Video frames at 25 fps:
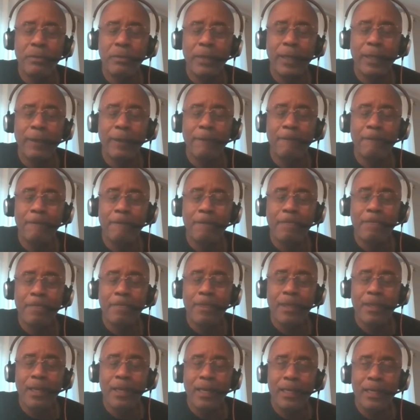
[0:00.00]
me,
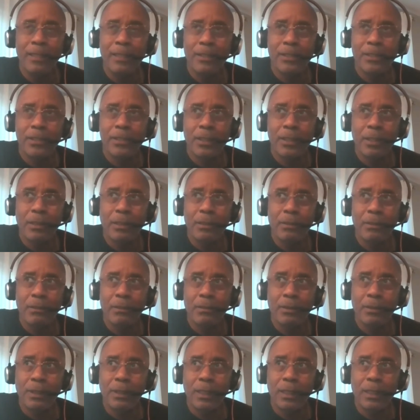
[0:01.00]
and
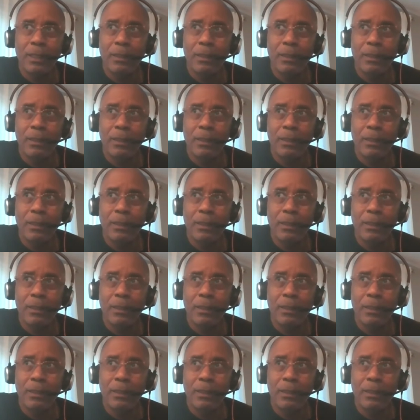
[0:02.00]
so